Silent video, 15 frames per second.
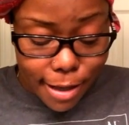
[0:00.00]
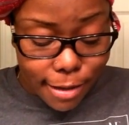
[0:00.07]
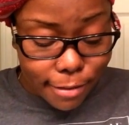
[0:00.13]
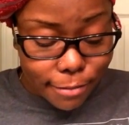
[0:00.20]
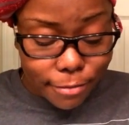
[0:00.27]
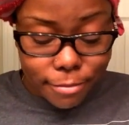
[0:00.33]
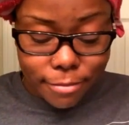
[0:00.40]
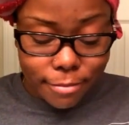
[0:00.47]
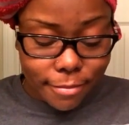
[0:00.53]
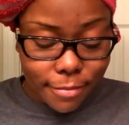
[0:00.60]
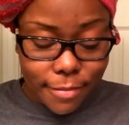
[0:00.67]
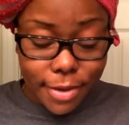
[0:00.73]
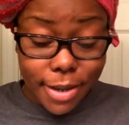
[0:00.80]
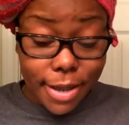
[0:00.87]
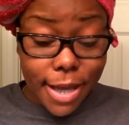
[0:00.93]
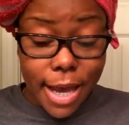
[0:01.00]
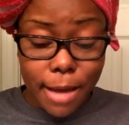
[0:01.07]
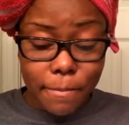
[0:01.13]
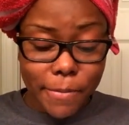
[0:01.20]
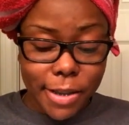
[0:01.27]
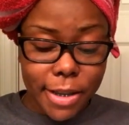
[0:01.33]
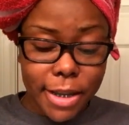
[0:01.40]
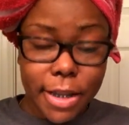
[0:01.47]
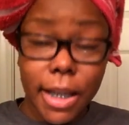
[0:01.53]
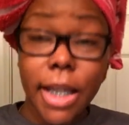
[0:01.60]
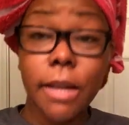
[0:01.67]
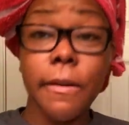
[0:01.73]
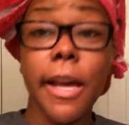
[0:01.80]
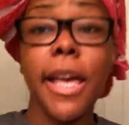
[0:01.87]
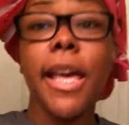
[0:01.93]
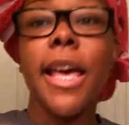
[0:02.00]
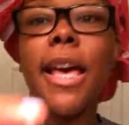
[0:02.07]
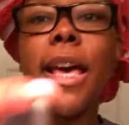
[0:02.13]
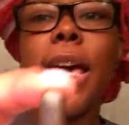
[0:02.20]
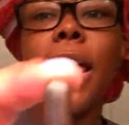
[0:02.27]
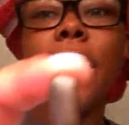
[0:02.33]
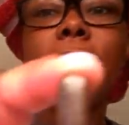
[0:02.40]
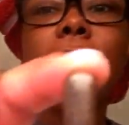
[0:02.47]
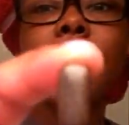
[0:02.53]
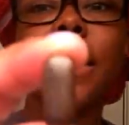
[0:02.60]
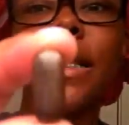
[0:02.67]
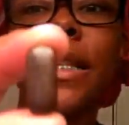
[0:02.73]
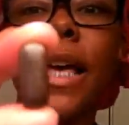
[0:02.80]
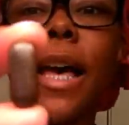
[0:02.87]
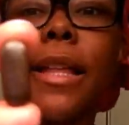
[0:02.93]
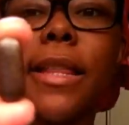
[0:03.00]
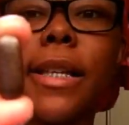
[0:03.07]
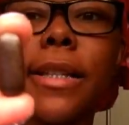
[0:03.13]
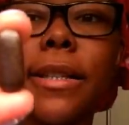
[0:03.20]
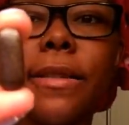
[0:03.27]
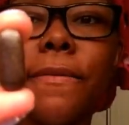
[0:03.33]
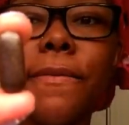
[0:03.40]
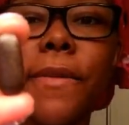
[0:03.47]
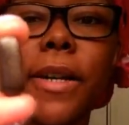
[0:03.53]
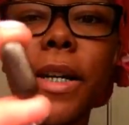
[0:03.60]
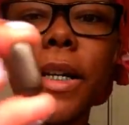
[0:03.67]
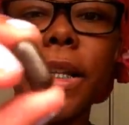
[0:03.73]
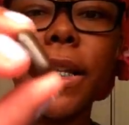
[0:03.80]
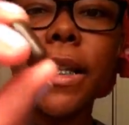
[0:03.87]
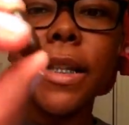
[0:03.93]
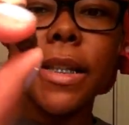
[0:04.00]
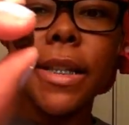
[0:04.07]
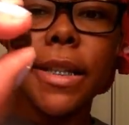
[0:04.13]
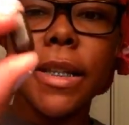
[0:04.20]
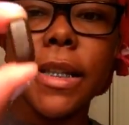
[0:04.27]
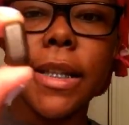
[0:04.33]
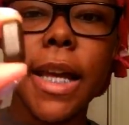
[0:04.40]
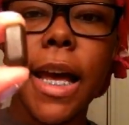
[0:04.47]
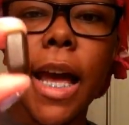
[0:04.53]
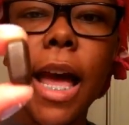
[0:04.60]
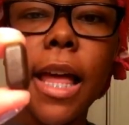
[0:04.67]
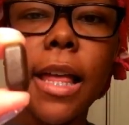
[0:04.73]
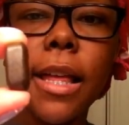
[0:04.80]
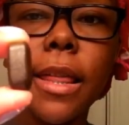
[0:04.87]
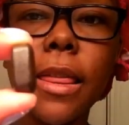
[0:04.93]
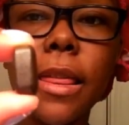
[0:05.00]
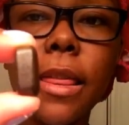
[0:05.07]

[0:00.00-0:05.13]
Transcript: Y'all, it happens. Anyway, and this is the front and this is the side.